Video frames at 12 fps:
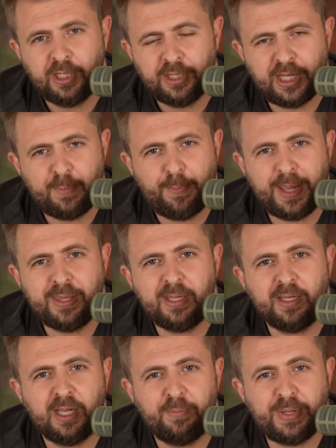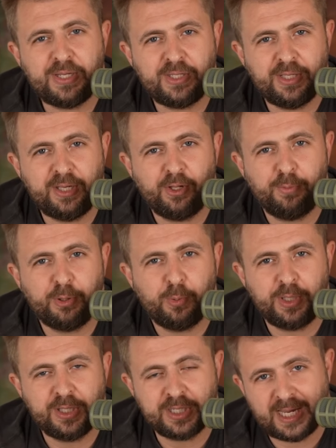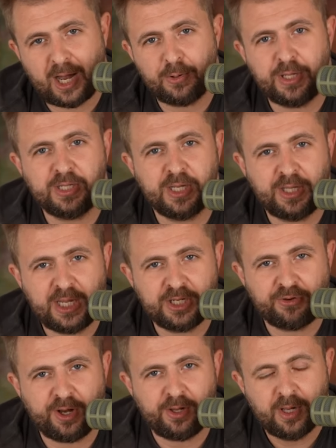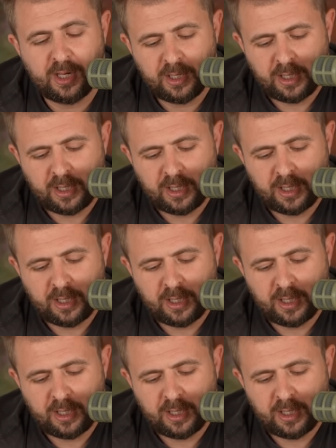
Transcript: the impending peace deal between the Saudis and Israel